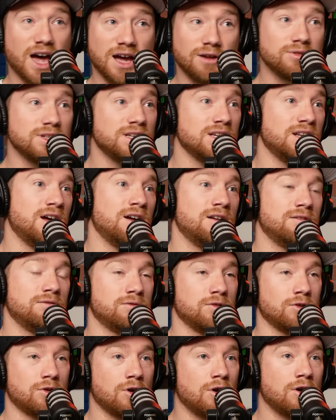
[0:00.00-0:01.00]
I would get out
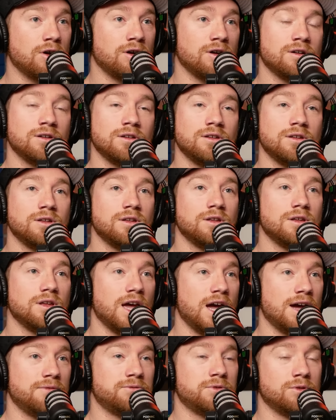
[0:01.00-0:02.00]
of the car
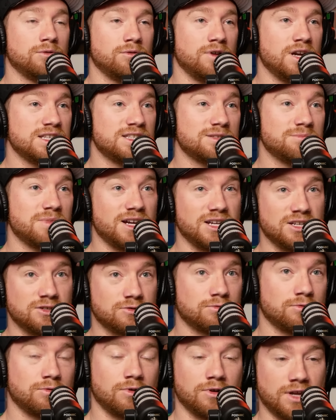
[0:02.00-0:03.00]
after the race, and my
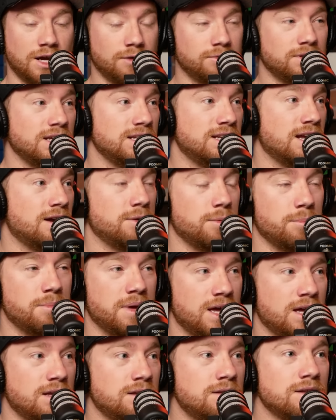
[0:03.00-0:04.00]
ears would hurt. I would lay down in
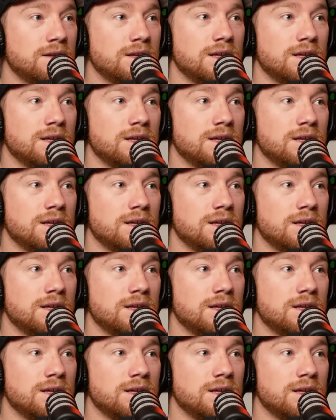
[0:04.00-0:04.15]
bed.